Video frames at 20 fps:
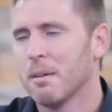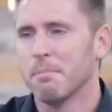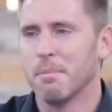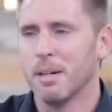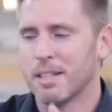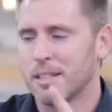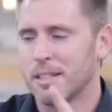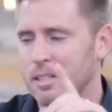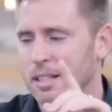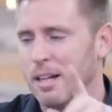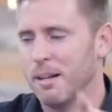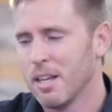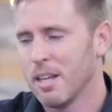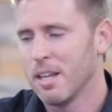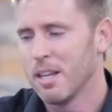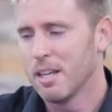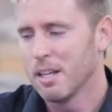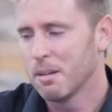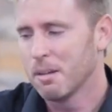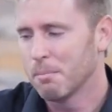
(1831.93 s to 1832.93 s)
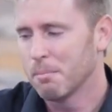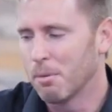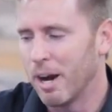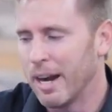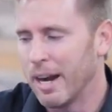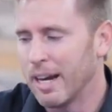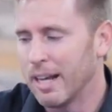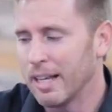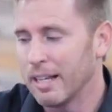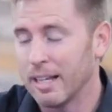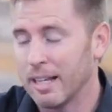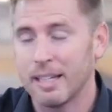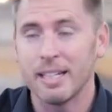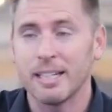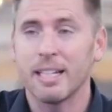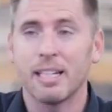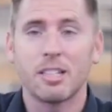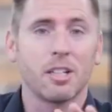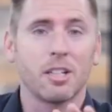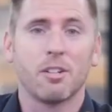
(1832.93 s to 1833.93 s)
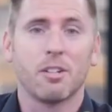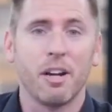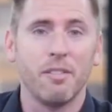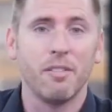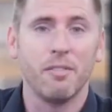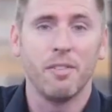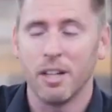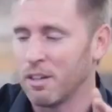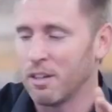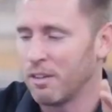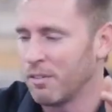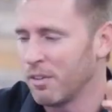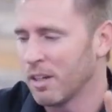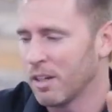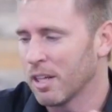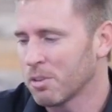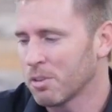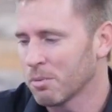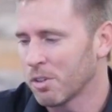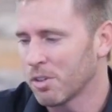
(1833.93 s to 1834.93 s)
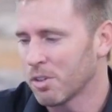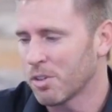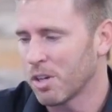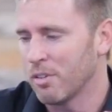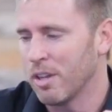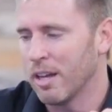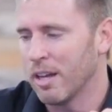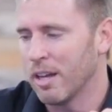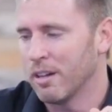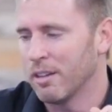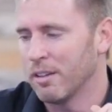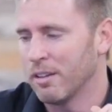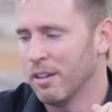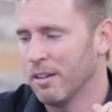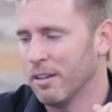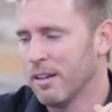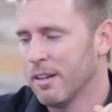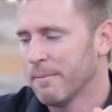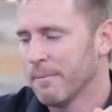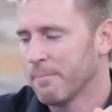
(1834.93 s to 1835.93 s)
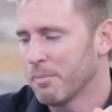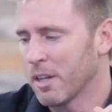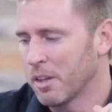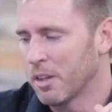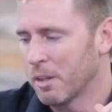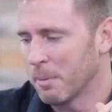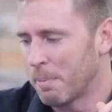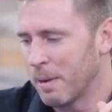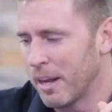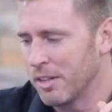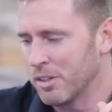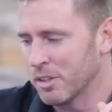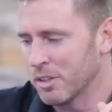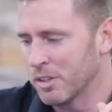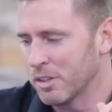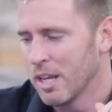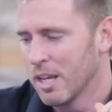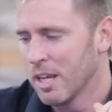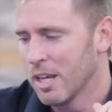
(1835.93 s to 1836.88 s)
But Brian, I think that's a great video if you guys want to share that on the other pages.